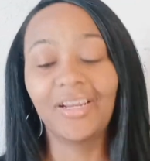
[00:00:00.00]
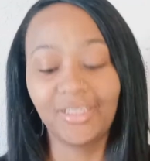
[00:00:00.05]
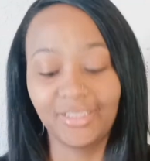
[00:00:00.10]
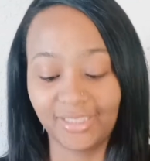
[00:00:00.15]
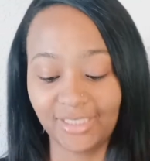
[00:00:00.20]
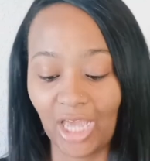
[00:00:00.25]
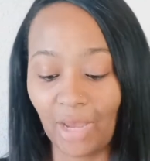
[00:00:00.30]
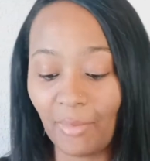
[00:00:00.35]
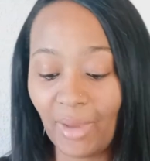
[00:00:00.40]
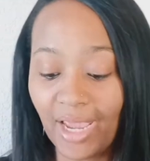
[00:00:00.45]

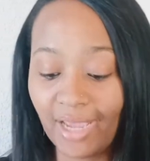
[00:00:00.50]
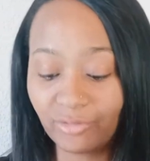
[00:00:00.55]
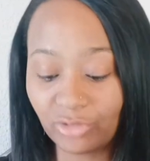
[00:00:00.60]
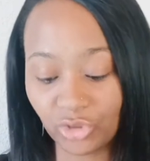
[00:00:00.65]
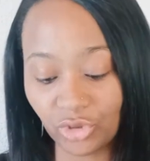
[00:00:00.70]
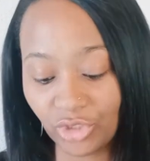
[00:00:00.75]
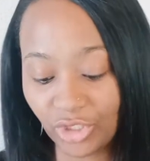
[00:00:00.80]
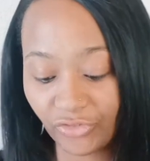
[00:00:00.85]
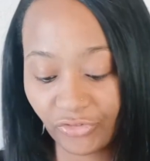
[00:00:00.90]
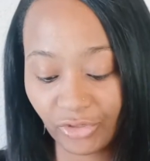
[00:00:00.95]
So I'm going to have
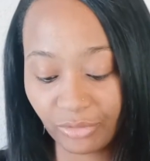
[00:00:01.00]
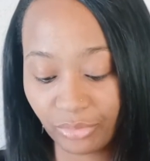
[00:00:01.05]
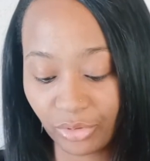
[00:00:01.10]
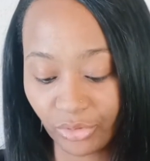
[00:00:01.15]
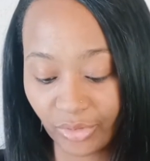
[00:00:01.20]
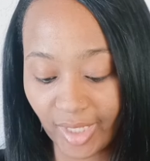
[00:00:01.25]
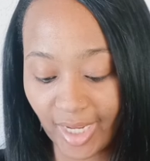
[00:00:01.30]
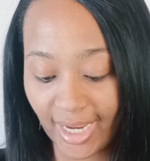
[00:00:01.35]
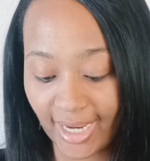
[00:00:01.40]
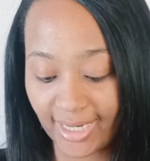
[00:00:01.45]
two different
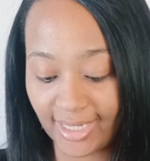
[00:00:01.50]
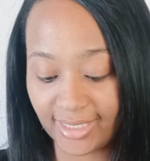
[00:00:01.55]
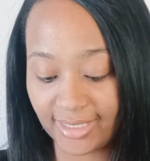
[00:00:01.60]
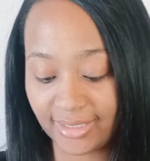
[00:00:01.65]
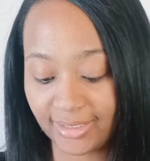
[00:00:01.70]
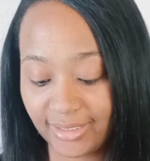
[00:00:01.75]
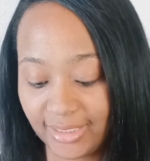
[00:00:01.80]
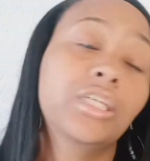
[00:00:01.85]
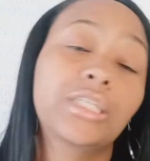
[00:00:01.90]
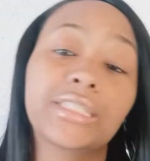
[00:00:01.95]

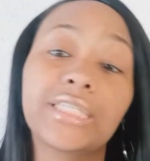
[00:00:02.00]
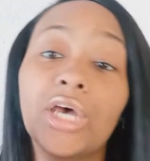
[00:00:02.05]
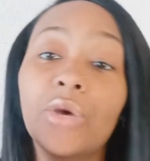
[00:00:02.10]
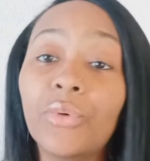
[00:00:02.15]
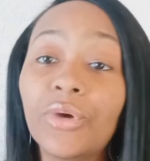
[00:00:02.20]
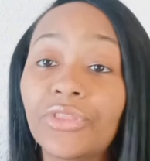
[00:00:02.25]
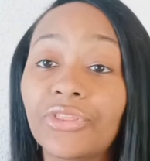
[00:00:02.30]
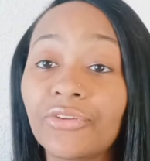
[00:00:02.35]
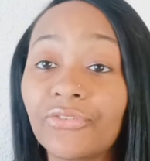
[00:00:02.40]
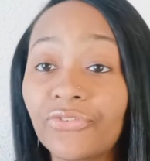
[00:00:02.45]
bouquets. So
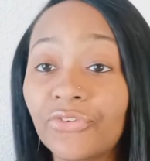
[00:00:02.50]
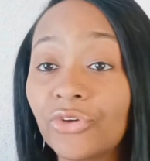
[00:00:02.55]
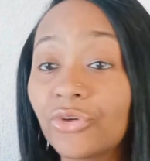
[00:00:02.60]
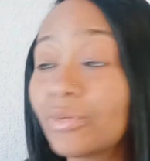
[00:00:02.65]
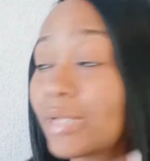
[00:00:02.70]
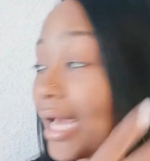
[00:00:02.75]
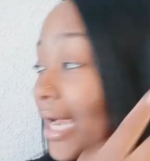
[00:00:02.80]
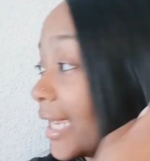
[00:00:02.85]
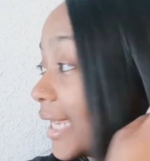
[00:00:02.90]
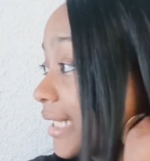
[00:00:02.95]
with the food,
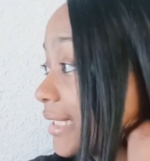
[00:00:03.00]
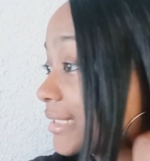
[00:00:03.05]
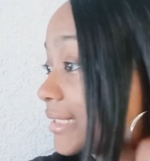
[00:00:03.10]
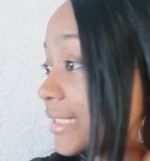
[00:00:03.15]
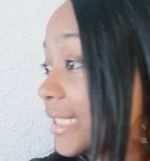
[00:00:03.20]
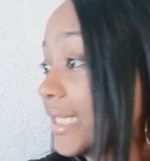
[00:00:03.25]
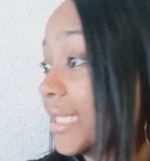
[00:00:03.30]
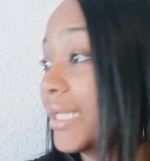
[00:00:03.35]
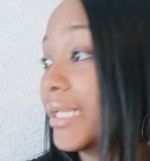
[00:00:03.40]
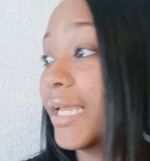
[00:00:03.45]
like I
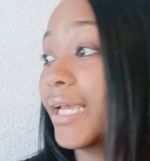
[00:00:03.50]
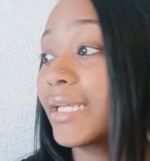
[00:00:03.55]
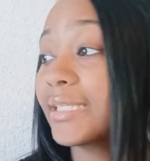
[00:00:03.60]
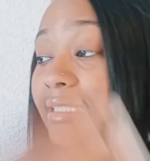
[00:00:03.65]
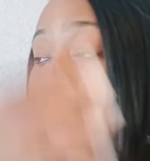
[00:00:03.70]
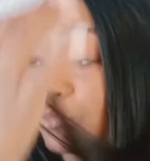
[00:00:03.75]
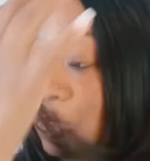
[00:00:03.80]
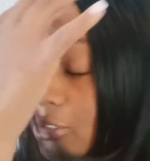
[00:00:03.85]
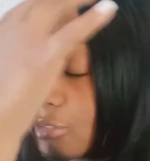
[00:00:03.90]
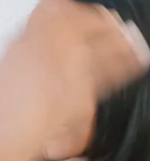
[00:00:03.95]
said, that is
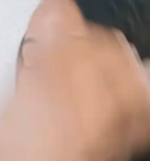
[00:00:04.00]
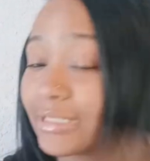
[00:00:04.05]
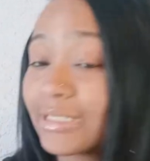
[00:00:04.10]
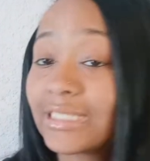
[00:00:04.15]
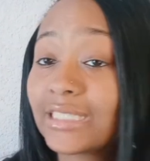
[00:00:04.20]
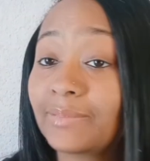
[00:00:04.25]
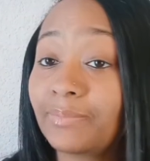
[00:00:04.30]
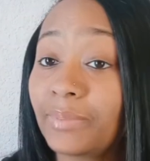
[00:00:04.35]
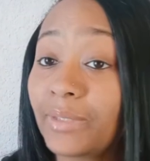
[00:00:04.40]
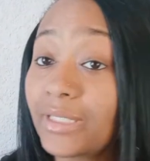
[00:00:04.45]
the most
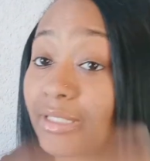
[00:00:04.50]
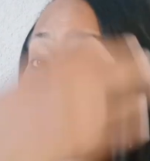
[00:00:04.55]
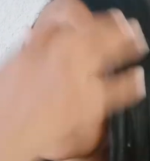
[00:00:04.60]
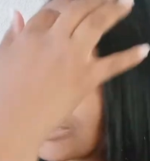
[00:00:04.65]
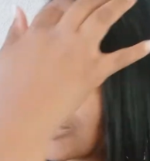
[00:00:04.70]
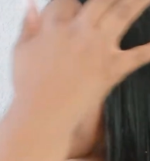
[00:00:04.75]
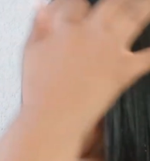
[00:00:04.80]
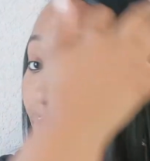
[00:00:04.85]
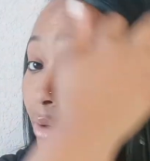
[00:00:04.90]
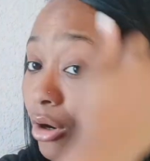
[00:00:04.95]

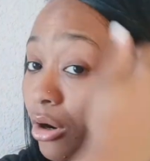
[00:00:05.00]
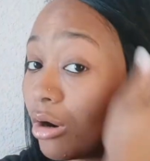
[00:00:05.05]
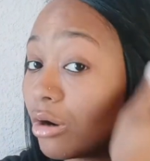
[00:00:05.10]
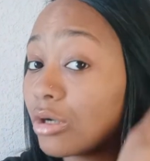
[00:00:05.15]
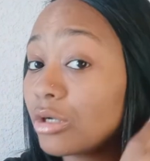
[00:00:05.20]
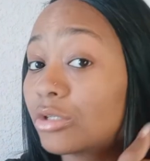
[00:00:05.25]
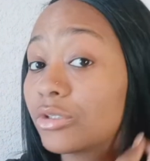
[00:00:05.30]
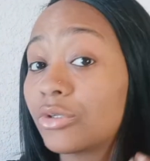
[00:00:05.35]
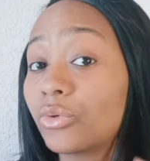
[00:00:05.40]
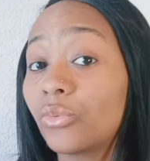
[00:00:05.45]
expensive
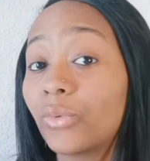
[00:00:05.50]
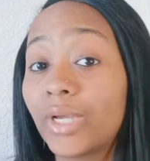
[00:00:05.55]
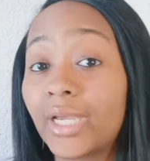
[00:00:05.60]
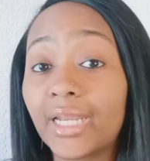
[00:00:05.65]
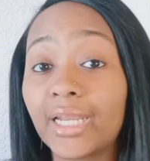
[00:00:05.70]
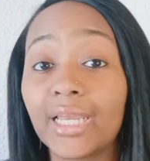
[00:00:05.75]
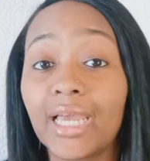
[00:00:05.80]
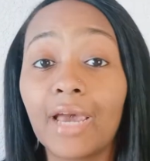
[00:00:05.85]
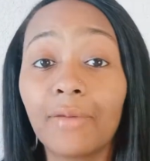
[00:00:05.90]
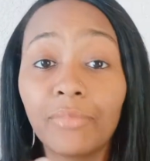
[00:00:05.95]
part of the
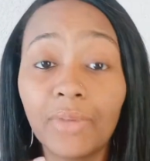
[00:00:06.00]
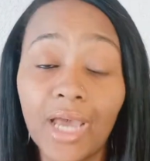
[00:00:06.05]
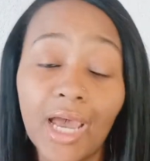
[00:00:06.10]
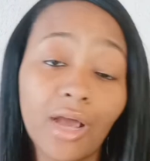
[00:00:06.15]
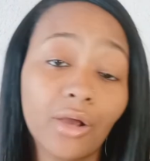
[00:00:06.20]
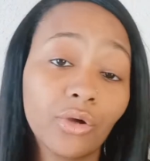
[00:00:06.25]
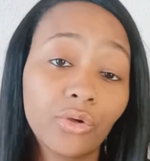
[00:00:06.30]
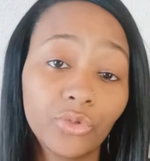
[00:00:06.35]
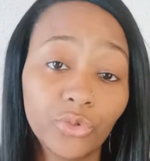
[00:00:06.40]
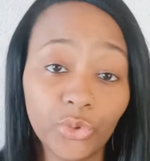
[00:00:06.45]
wedding. I'm
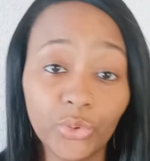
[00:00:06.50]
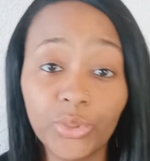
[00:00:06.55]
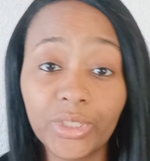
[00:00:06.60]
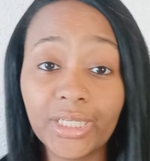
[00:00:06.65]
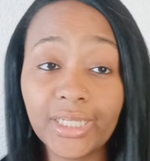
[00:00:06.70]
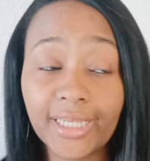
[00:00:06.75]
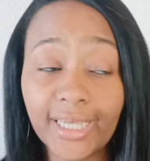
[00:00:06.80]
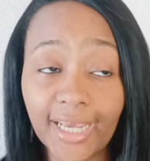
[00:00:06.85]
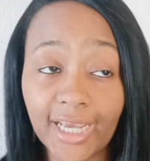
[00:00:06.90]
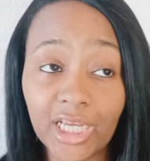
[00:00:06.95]
not going to do
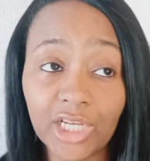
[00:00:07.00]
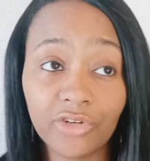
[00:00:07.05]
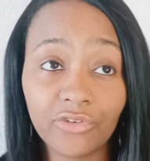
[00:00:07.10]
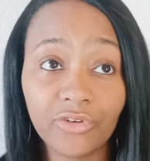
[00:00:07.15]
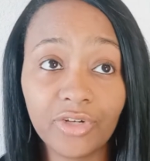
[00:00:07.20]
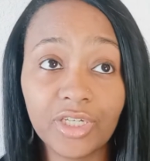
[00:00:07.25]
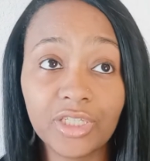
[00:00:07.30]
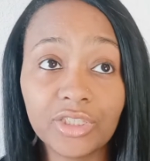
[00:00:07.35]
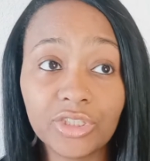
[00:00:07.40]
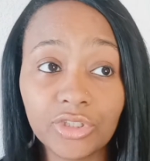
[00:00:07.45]
any
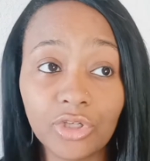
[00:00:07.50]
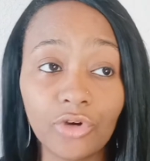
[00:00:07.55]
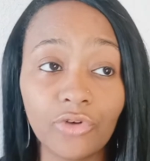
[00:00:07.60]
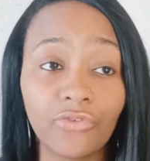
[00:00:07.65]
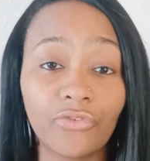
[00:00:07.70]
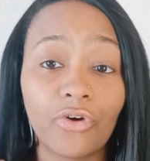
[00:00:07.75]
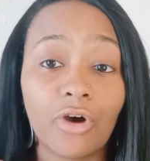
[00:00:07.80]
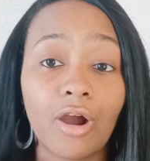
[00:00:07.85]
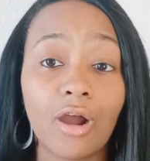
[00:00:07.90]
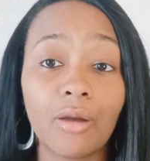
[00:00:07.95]
catering. So
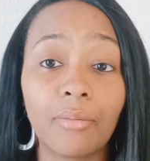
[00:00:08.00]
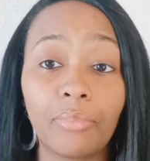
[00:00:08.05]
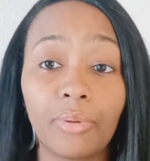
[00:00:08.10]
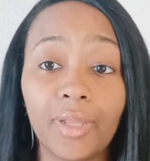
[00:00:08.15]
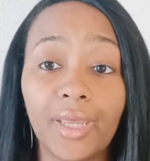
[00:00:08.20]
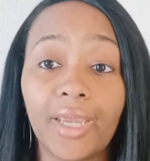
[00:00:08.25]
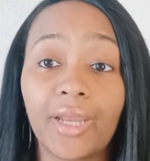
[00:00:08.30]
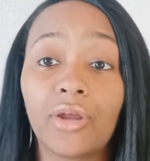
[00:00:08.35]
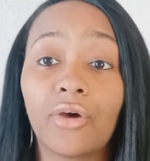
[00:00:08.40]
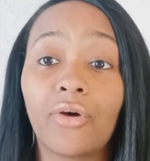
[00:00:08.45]
far, I'm
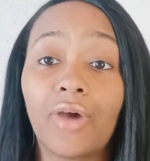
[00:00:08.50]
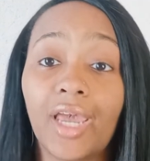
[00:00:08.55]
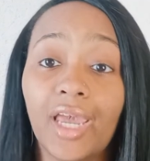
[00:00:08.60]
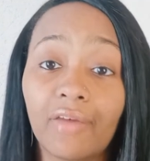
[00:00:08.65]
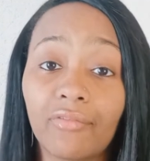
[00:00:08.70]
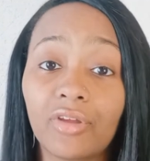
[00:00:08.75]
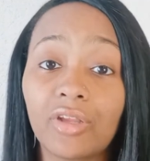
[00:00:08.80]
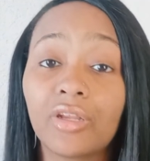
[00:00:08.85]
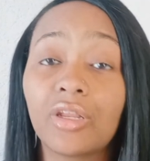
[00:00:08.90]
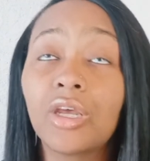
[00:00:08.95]
planning on
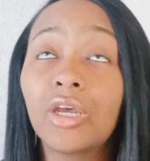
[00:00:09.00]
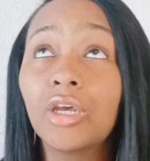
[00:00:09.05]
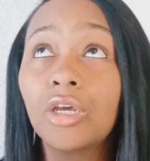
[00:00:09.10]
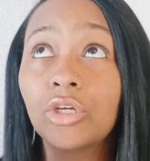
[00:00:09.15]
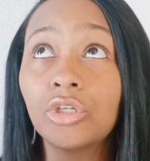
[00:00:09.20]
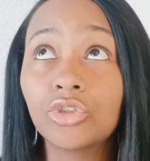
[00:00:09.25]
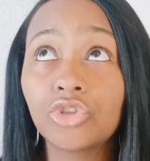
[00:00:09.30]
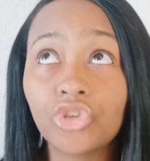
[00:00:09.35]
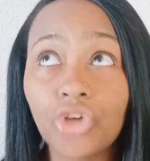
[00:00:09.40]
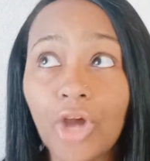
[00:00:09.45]
having
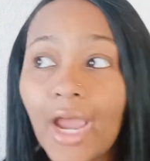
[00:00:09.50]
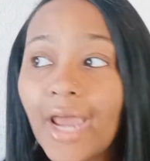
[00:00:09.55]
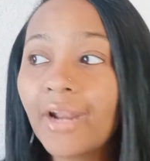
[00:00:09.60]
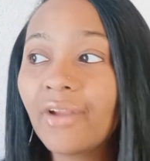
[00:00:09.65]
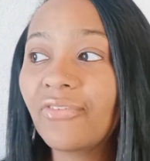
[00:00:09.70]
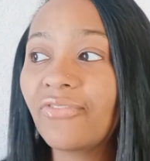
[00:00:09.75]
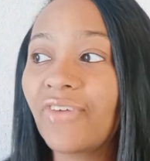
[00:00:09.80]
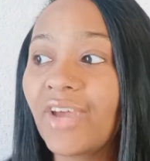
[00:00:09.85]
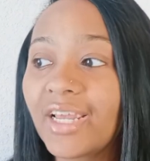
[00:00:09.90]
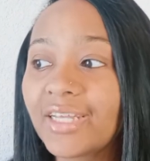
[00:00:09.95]
trying
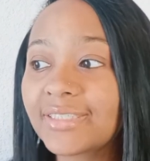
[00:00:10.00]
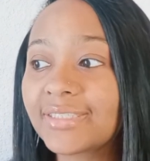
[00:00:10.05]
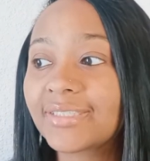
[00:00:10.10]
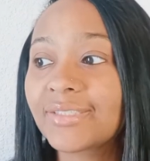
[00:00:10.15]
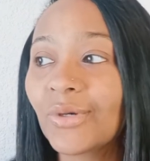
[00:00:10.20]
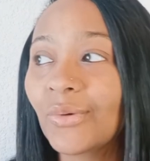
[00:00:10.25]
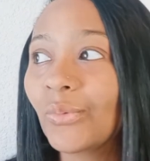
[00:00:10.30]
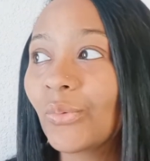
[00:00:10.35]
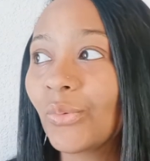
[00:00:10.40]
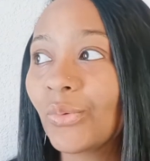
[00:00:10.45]
to find
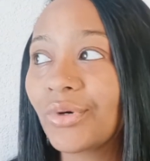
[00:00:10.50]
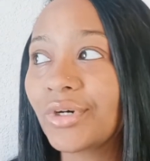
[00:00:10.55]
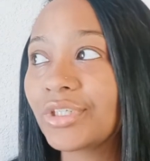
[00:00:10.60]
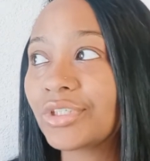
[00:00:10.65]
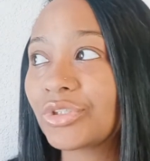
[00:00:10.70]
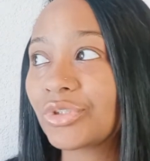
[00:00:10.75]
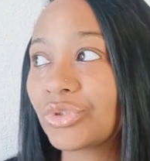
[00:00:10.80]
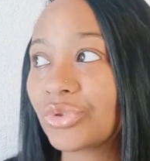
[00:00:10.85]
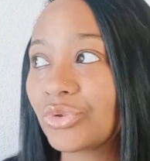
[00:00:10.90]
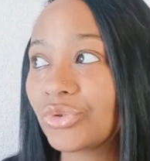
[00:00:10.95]
someone
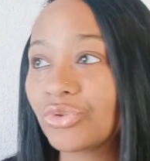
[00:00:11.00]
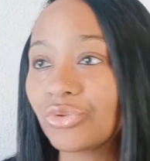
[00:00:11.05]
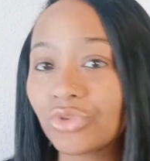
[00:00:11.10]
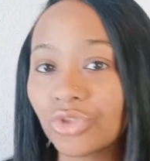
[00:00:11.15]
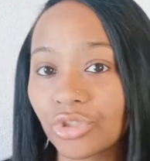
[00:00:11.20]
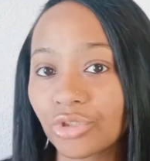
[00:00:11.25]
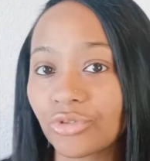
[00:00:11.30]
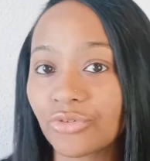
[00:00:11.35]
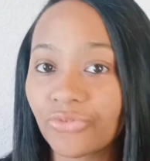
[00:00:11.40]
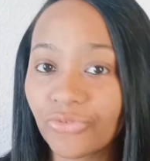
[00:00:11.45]
to
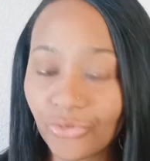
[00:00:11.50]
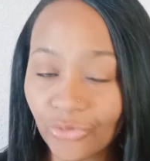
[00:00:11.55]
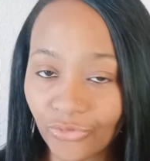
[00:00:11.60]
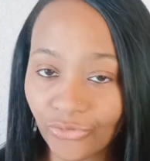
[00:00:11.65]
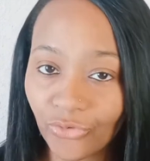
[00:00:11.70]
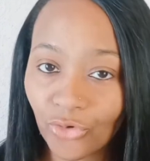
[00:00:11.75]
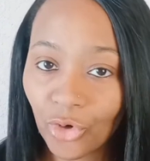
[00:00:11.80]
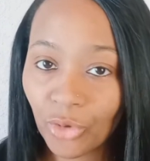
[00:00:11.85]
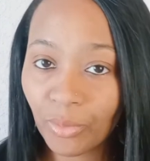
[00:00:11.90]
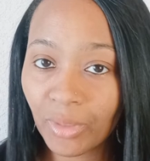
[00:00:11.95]
cook the food
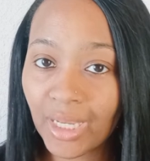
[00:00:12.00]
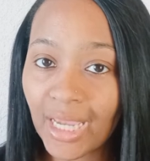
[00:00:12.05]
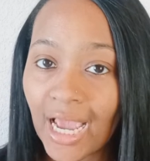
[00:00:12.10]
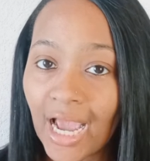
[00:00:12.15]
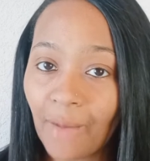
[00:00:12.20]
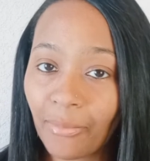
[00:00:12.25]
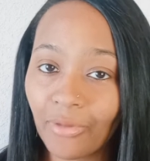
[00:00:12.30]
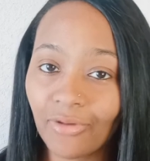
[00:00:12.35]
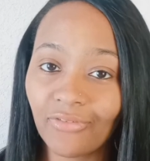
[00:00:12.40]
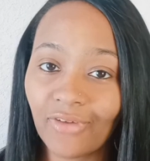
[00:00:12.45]
for me.
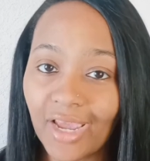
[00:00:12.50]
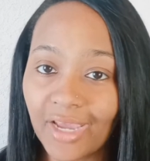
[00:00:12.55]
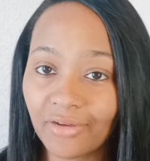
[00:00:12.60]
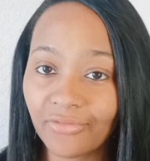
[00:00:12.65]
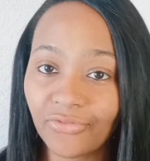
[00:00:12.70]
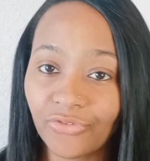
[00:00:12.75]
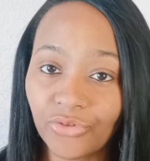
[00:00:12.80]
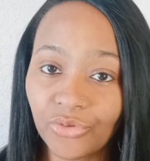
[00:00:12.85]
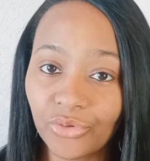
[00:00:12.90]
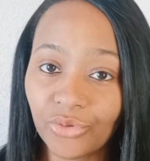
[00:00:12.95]
I'll provide the
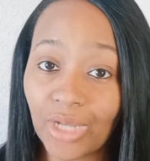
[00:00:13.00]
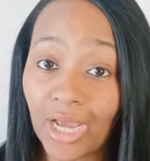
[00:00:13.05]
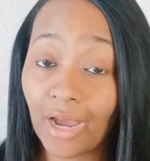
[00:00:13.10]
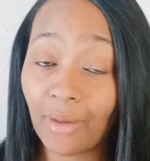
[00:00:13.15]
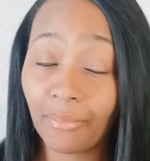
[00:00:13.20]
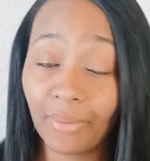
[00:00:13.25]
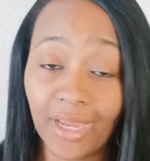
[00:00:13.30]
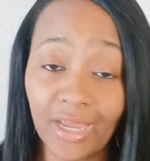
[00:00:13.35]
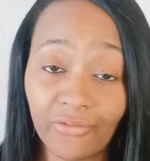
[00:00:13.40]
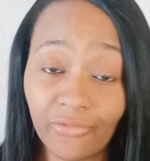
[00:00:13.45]
food. I'll
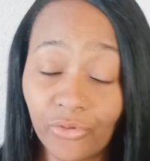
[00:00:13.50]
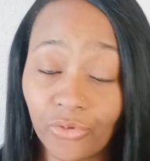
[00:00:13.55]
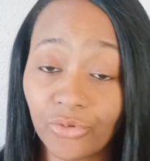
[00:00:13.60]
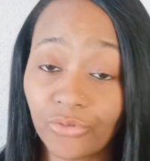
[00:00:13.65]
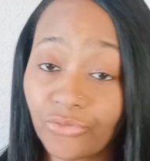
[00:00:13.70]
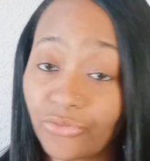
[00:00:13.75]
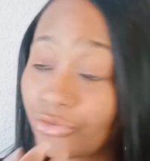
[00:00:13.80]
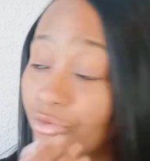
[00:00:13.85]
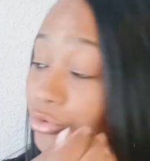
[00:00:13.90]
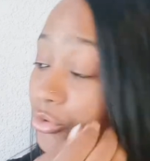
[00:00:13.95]
pay for the
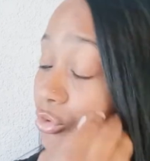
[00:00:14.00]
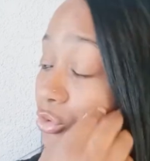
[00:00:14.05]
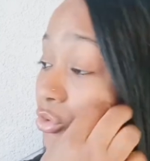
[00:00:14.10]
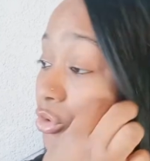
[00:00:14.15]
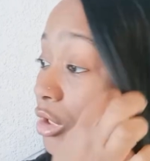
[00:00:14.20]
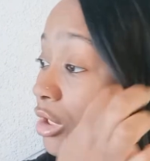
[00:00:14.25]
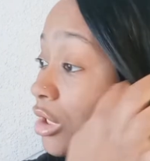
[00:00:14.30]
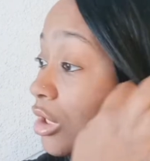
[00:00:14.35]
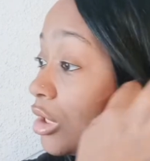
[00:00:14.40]
food.